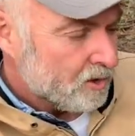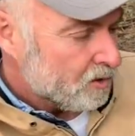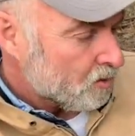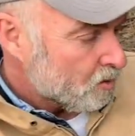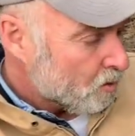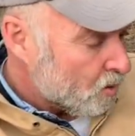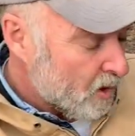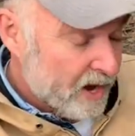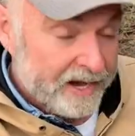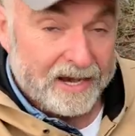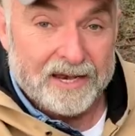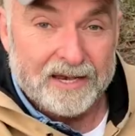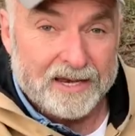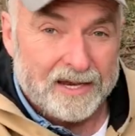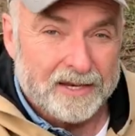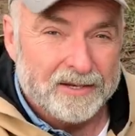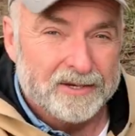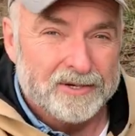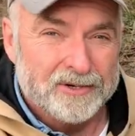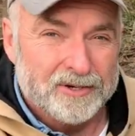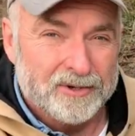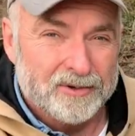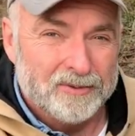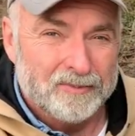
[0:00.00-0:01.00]
when it needs
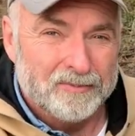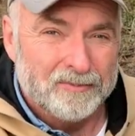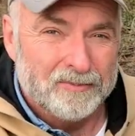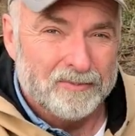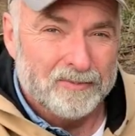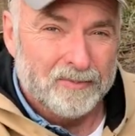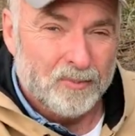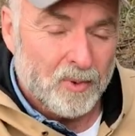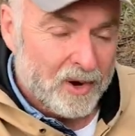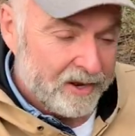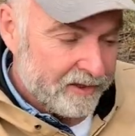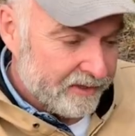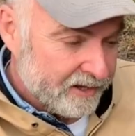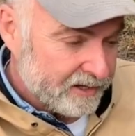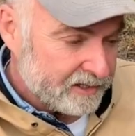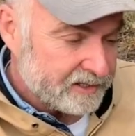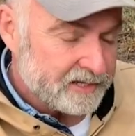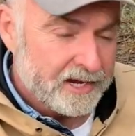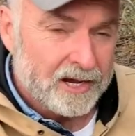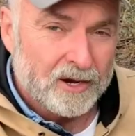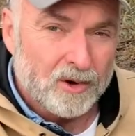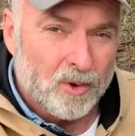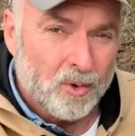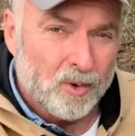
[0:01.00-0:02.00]
to, when things
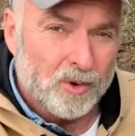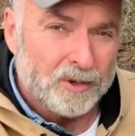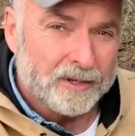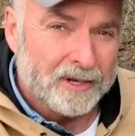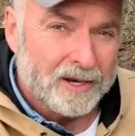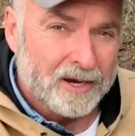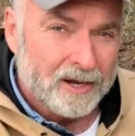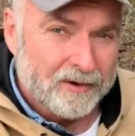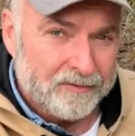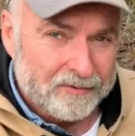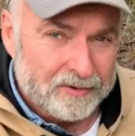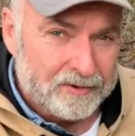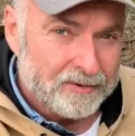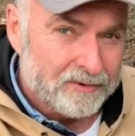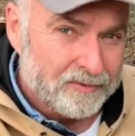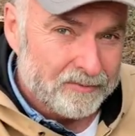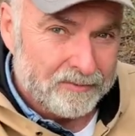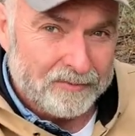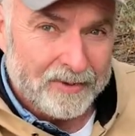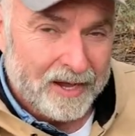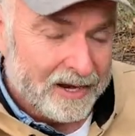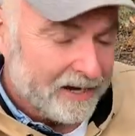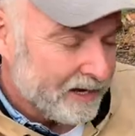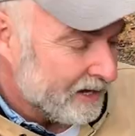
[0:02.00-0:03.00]
get cold enough to
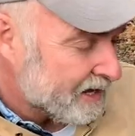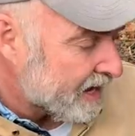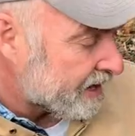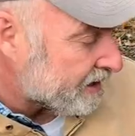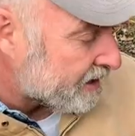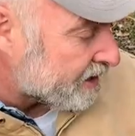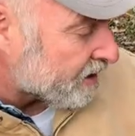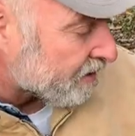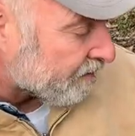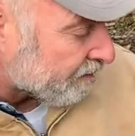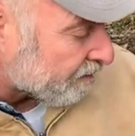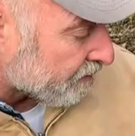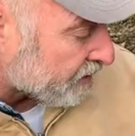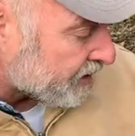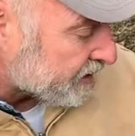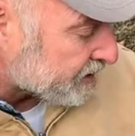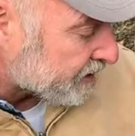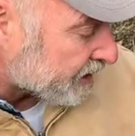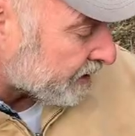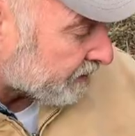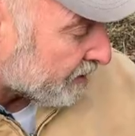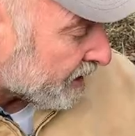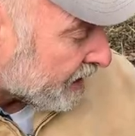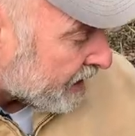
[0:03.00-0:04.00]
kind of get near
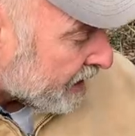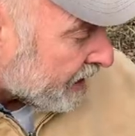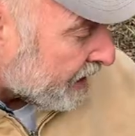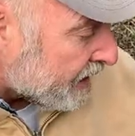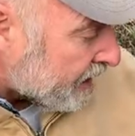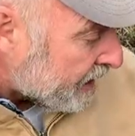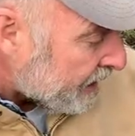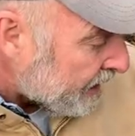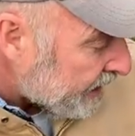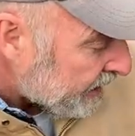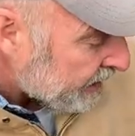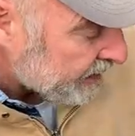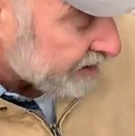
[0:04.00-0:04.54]
freezing. In